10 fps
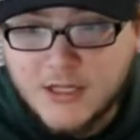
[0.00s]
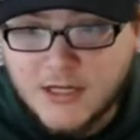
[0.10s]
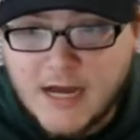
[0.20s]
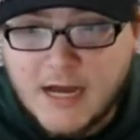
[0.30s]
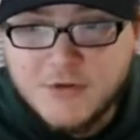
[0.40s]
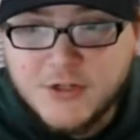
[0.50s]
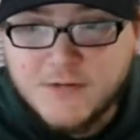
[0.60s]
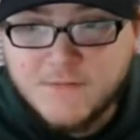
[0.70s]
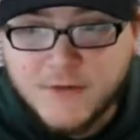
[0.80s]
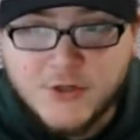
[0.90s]
I'm just
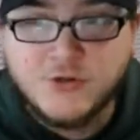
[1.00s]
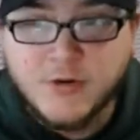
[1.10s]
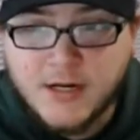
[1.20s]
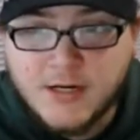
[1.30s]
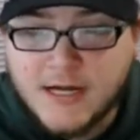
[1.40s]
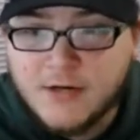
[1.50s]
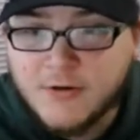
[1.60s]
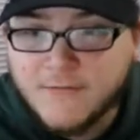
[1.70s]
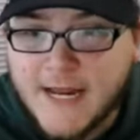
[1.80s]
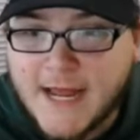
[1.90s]
frustrated. I don't
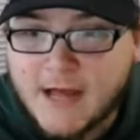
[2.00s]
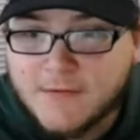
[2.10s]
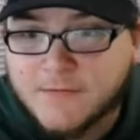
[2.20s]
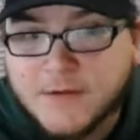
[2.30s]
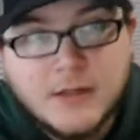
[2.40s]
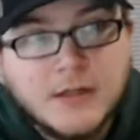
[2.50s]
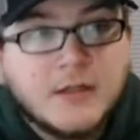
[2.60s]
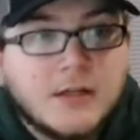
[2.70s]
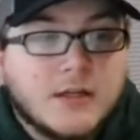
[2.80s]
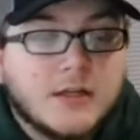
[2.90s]
even have
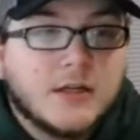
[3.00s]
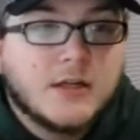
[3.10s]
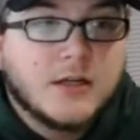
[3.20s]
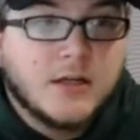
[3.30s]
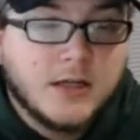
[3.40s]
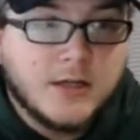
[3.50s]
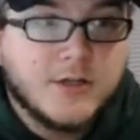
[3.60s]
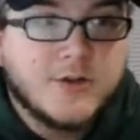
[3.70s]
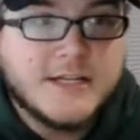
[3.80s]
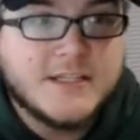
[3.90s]

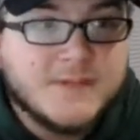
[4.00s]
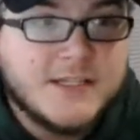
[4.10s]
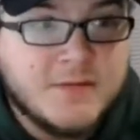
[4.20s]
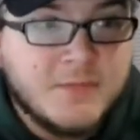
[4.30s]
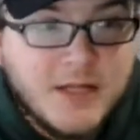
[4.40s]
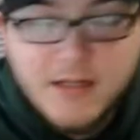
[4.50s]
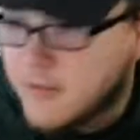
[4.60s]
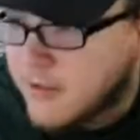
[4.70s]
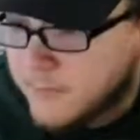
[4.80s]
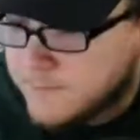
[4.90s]
you guys have seen me,
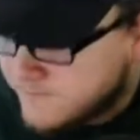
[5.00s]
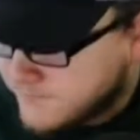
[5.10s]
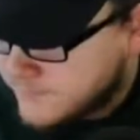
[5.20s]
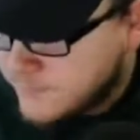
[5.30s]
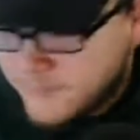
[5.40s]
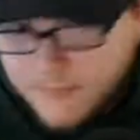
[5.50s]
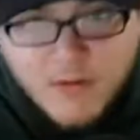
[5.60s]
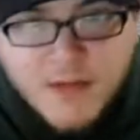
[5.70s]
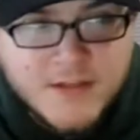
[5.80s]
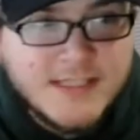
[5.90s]

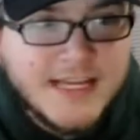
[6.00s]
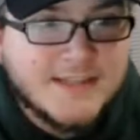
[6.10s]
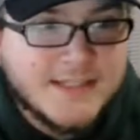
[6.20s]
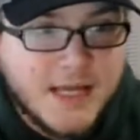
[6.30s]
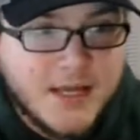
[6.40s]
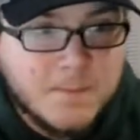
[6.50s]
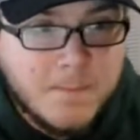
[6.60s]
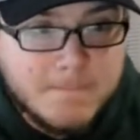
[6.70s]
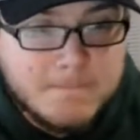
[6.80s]
the Saints game.